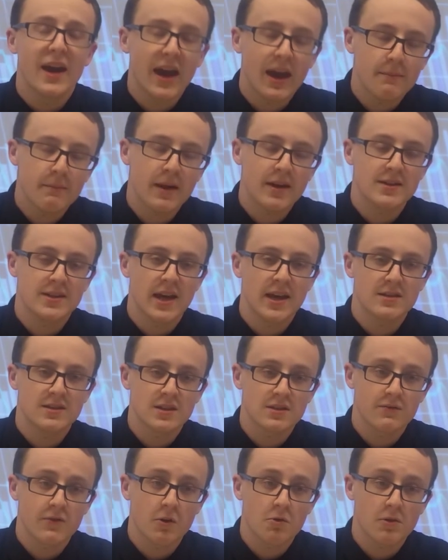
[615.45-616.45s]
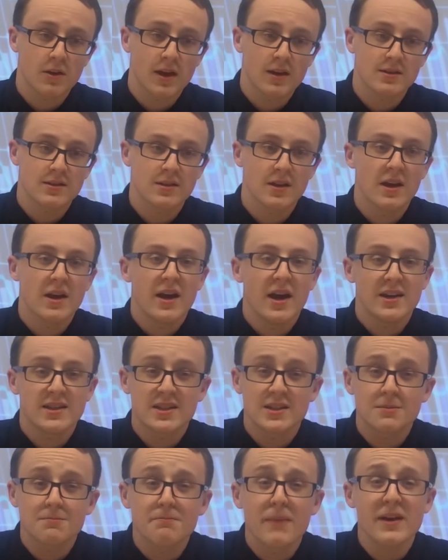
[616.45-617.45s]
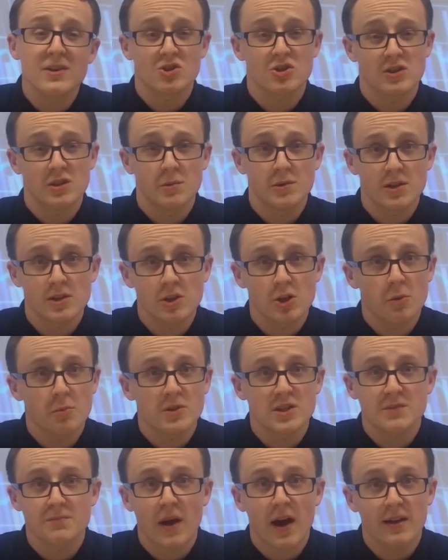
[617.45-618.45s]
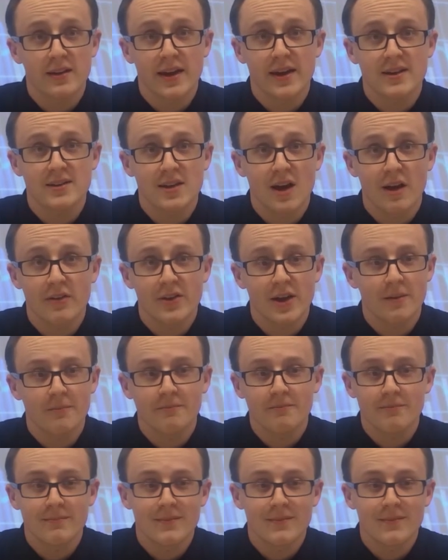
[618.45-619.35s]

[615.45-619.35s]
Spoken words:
and maintains its focus, especially when the global spotlight is on them.